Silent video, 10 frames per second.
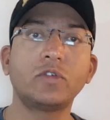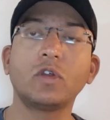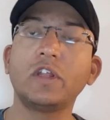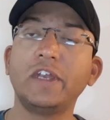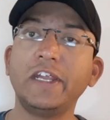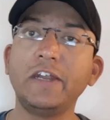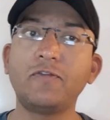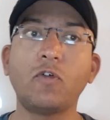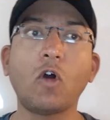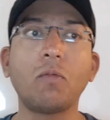So the
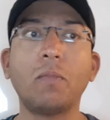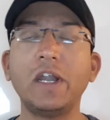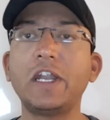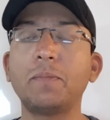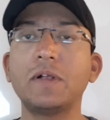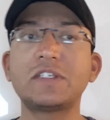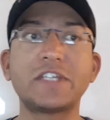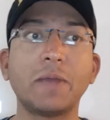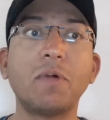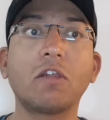need for multiple
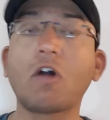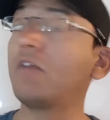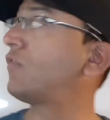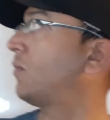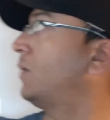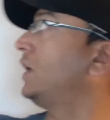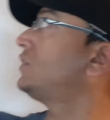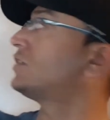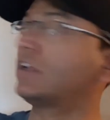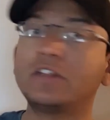stable
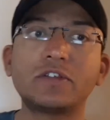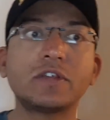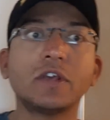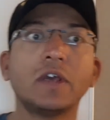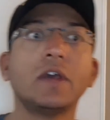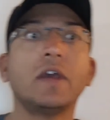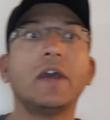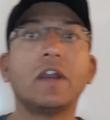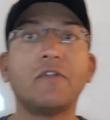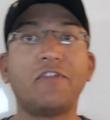conformations
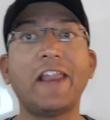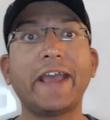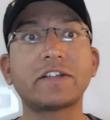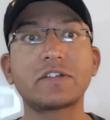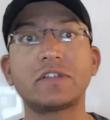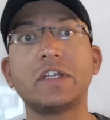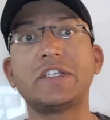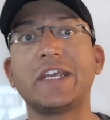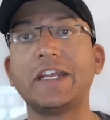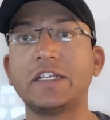reflects the
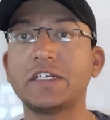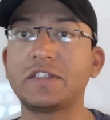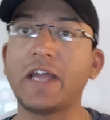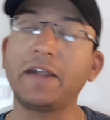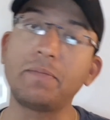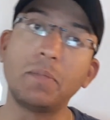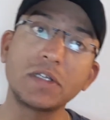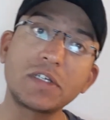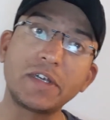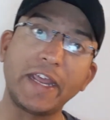changes that
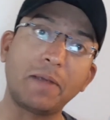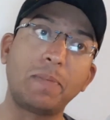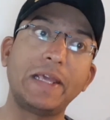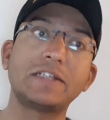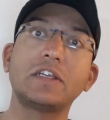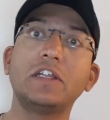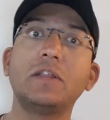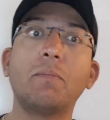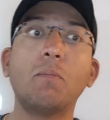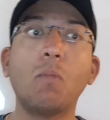must take place in the
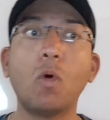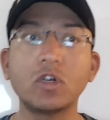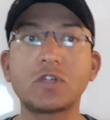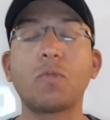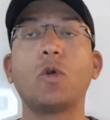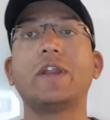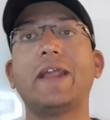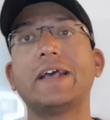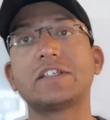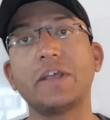most protein
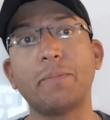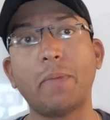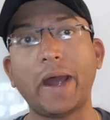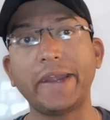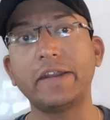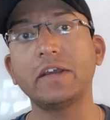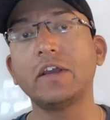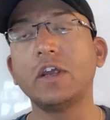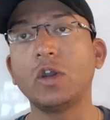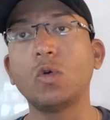as they bind
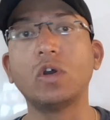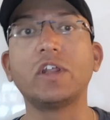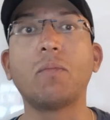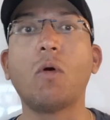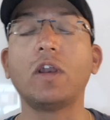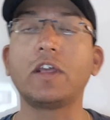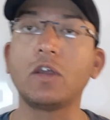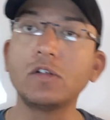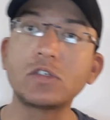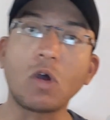to other
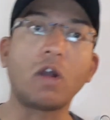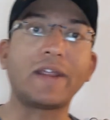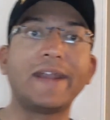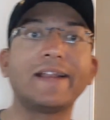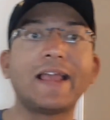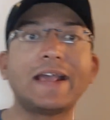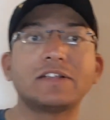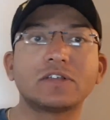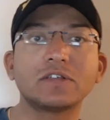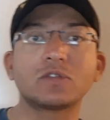molecules or
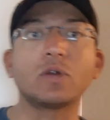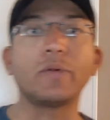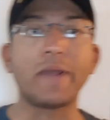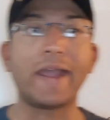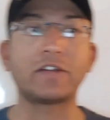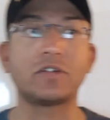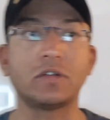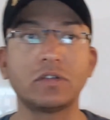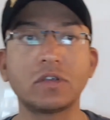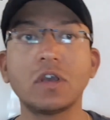catalyzes the
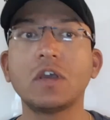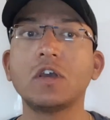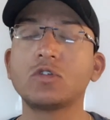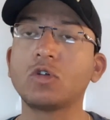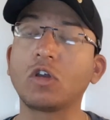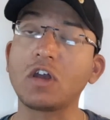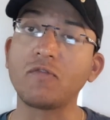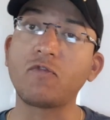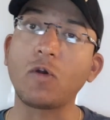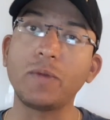reactions. So the
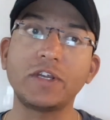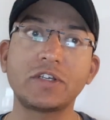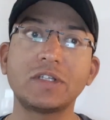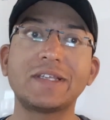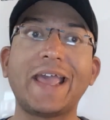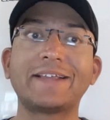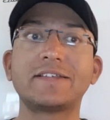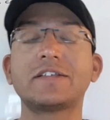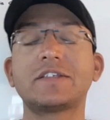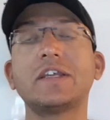conformations
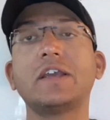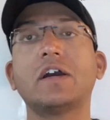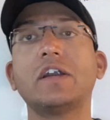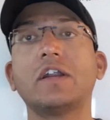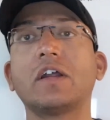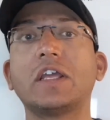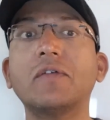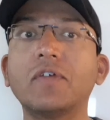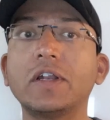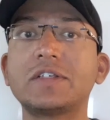existing under a
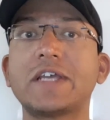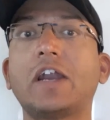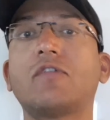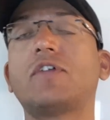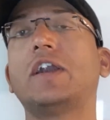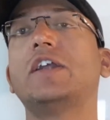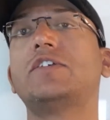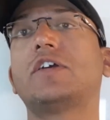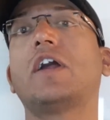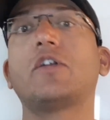given set of
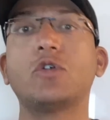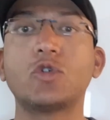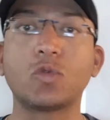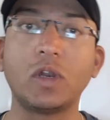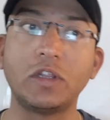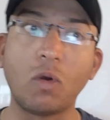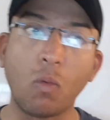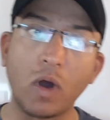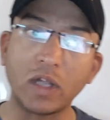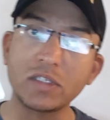conditions are usually the
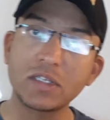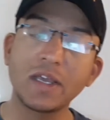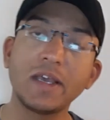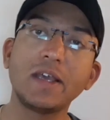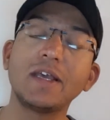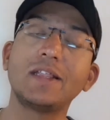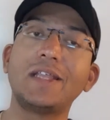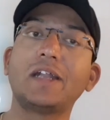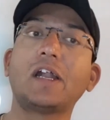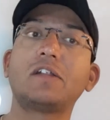ones
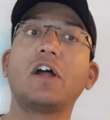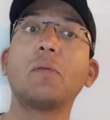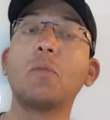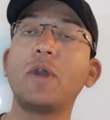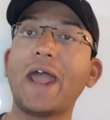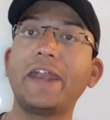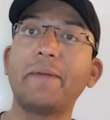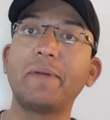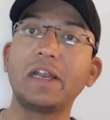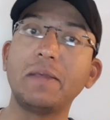that are
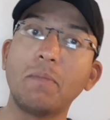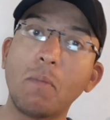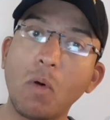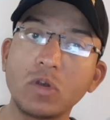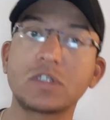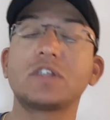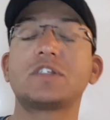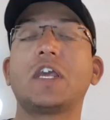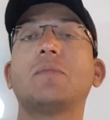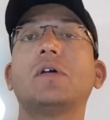thermodynamically most
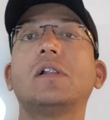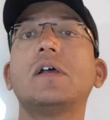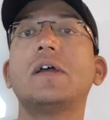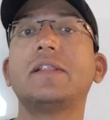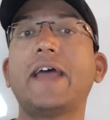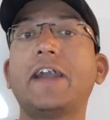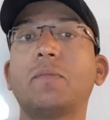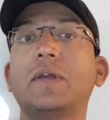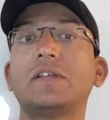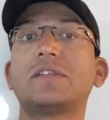stable. That
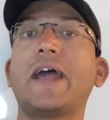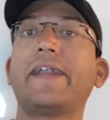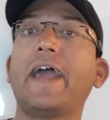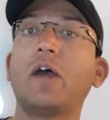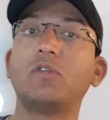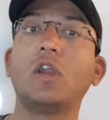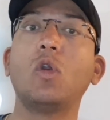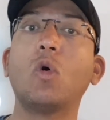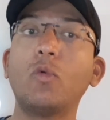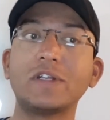means that have the
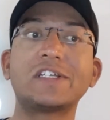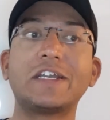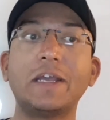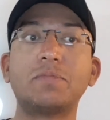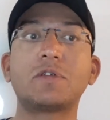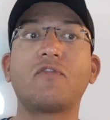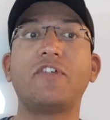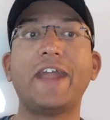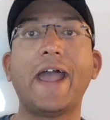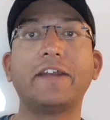lowest Gibbs
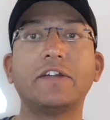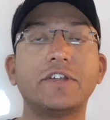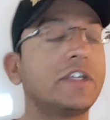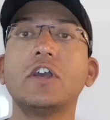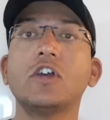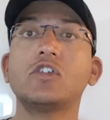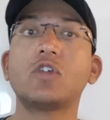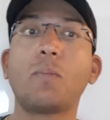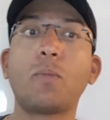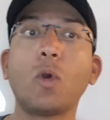free energy.
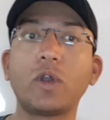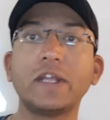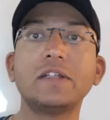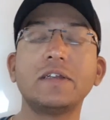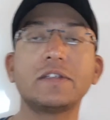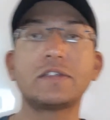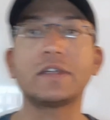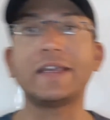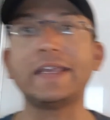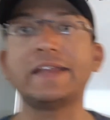So
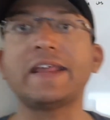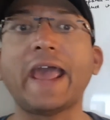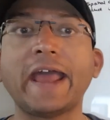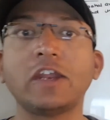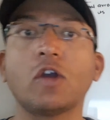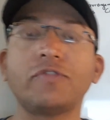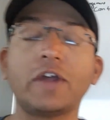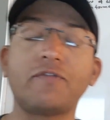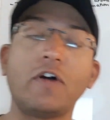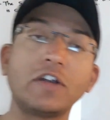proteins in any of
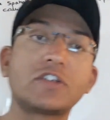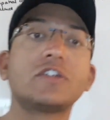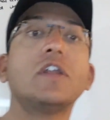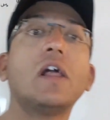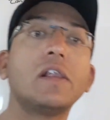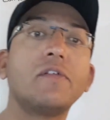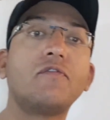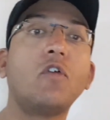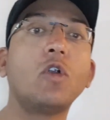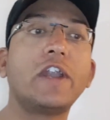their functional
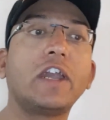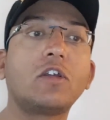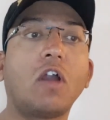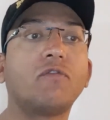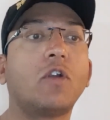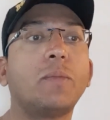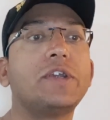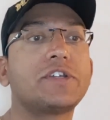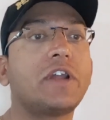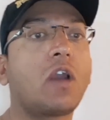folded
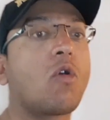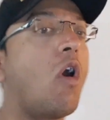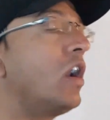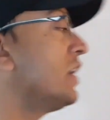conformation are called